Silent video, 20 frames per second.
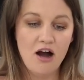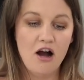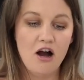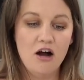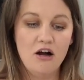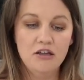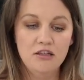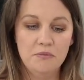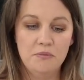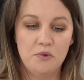
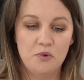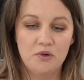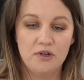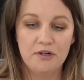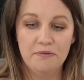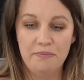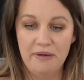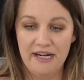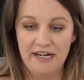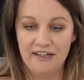All
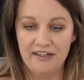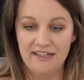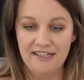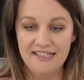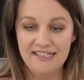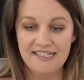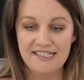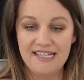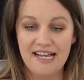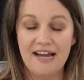Aboard
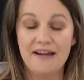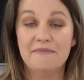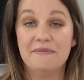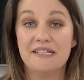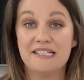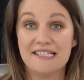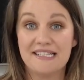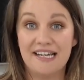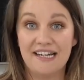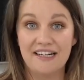Paris. I'm
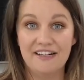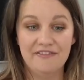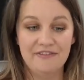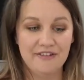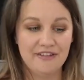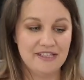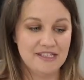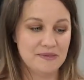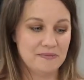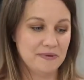excited
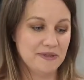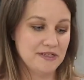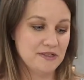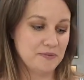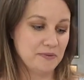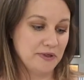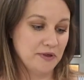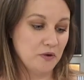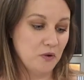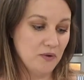for this one
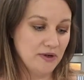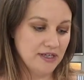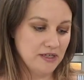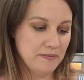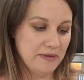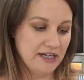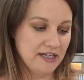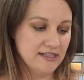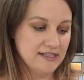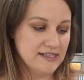because we're going to
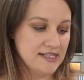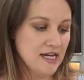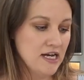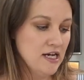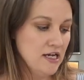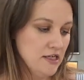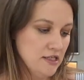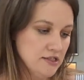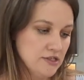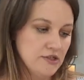Paris.
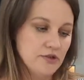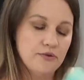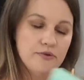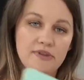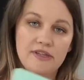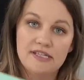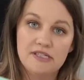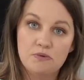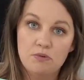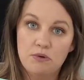So
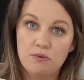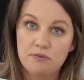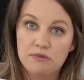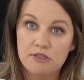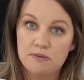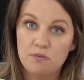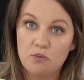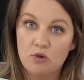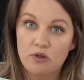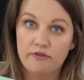this one
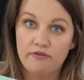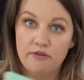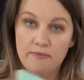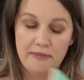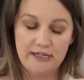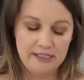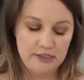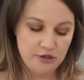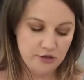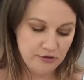was more for
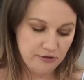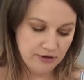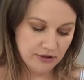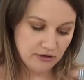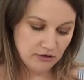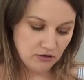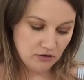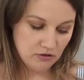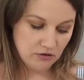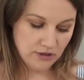my
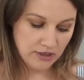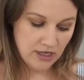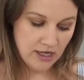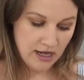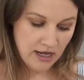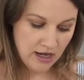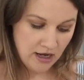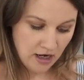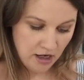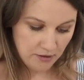2-year-old,
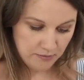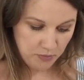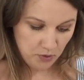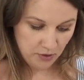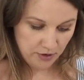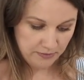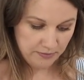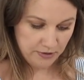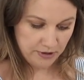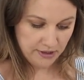a
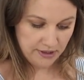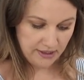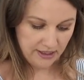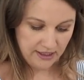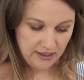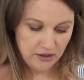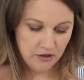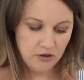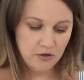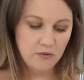board book.
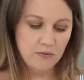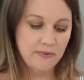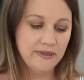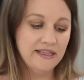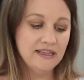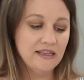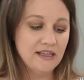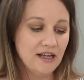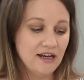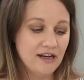We
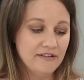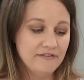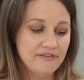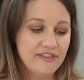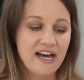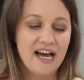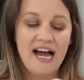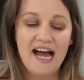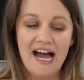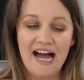love
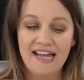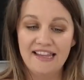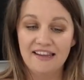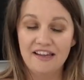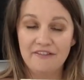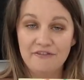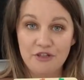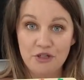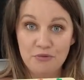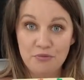that I
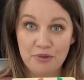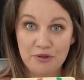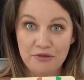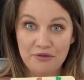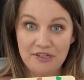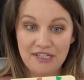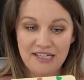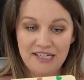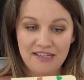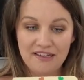Love You
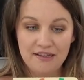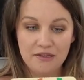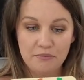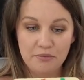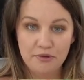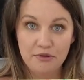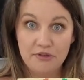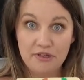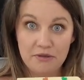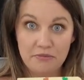Pookie, the
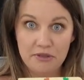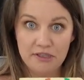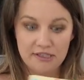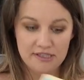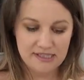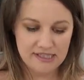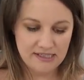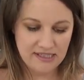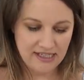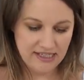Pookie
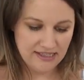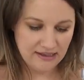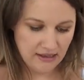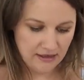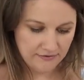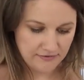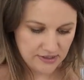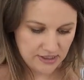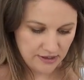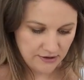books. He
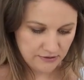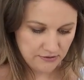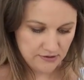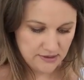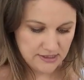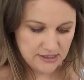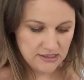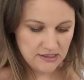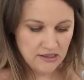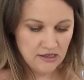loves
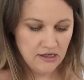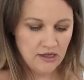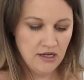those.